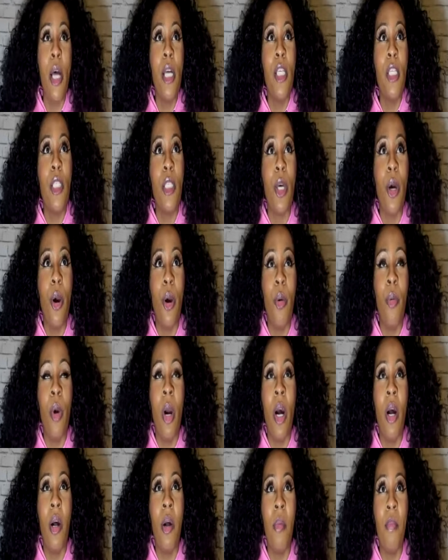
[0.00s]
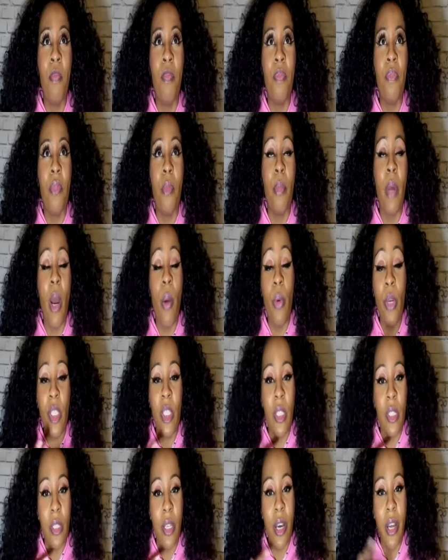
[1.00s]
So, um, but I
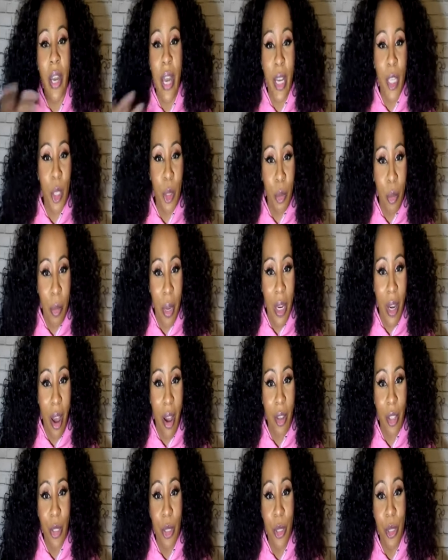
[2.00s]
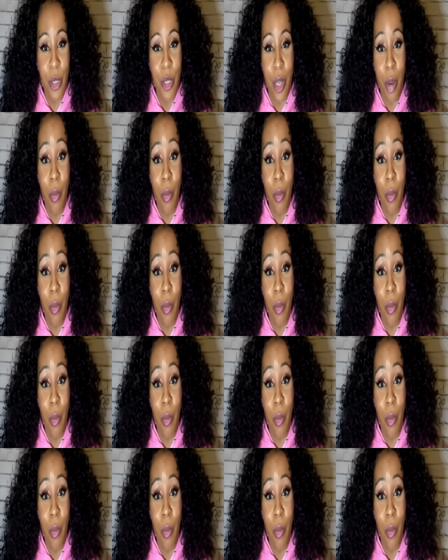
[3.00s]
wasn't connecting with my doctors.